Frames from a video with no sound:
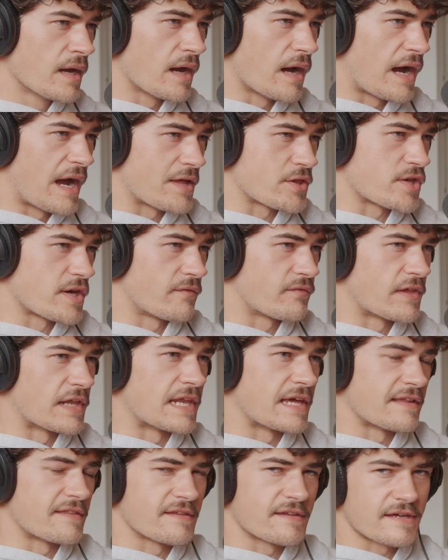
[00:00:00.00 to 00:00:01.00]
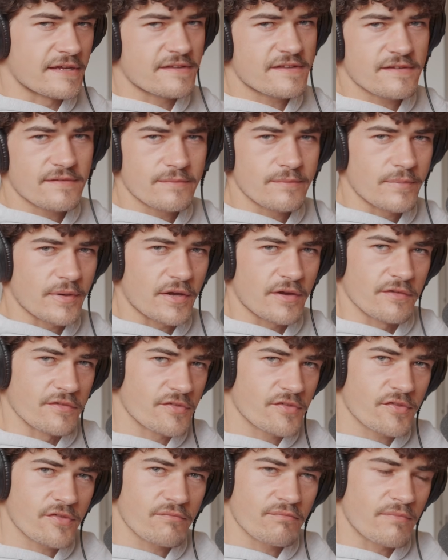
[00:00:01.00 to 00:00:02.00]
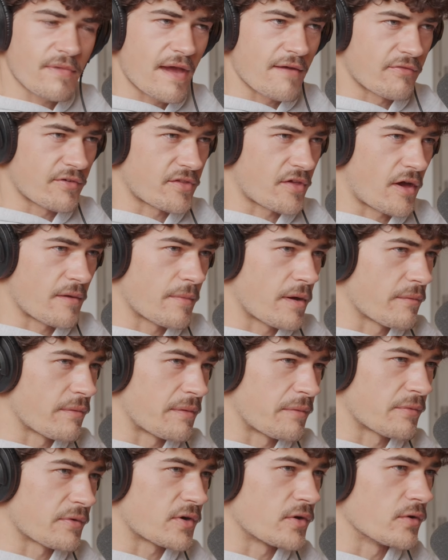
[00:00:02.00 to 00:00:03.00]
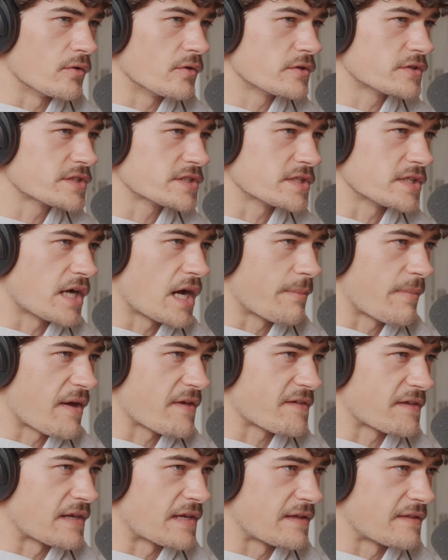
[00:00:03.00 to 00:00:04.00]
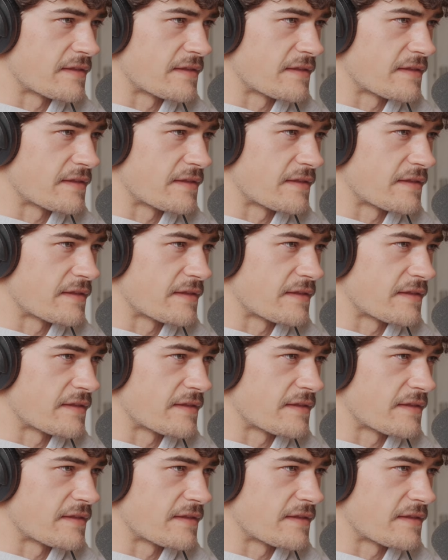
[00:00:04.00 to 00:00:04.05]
actually have deleted it because every time I re-record, I basically